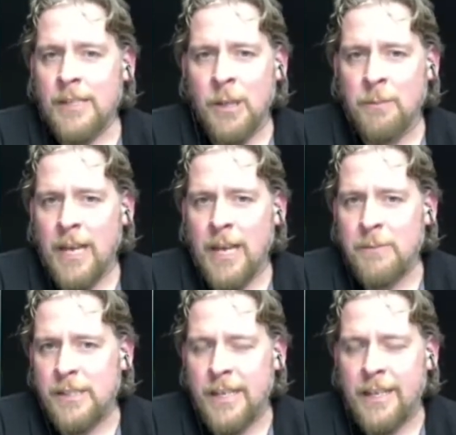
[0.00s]

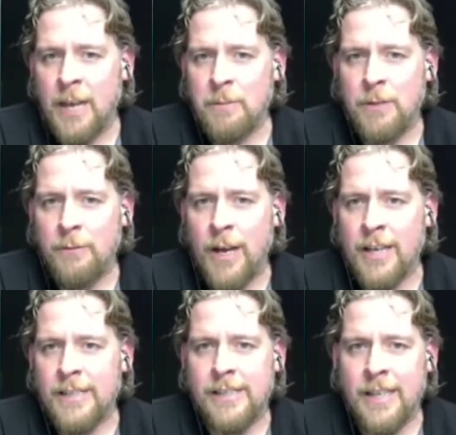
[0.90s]
Sometimes they can be
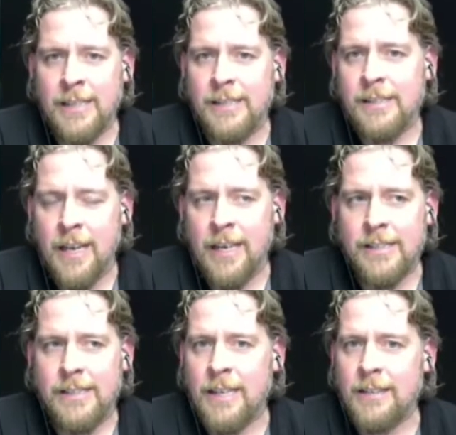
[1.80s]
fast as
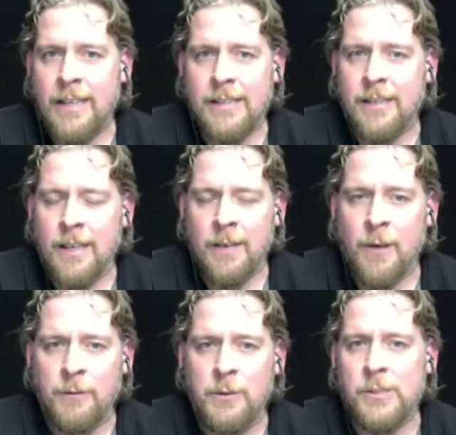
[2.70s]
said, as a
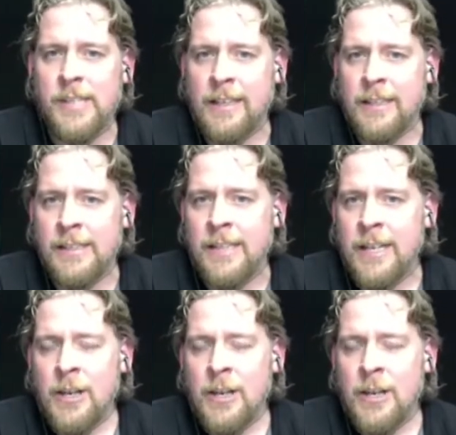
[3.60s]
few seconds,